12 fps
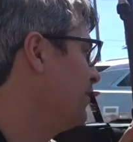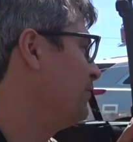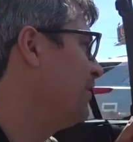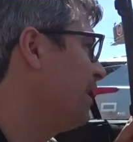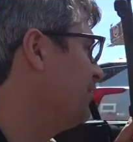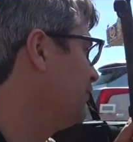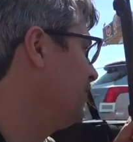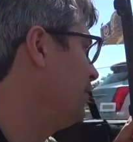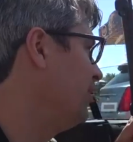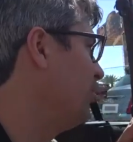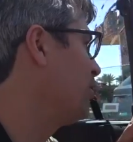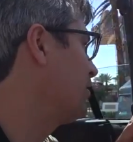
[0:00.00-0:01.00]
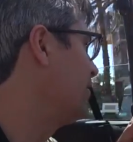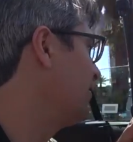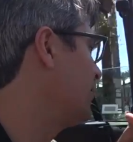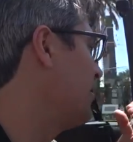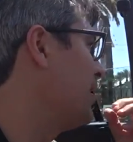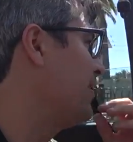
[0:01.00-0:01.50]
of, obviously, the look
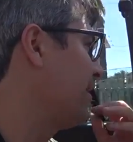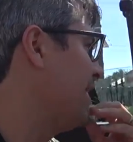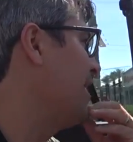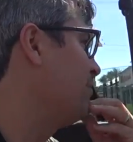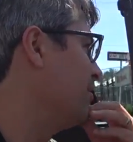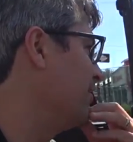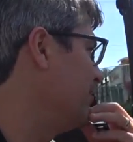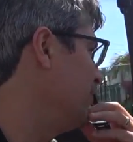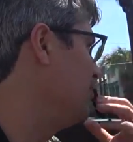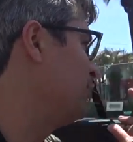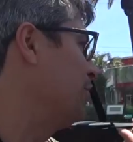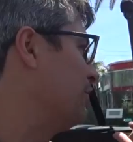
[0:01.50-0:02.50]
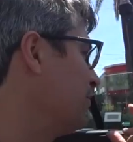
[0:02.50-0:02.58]
that's coming out of the camera, the visuals.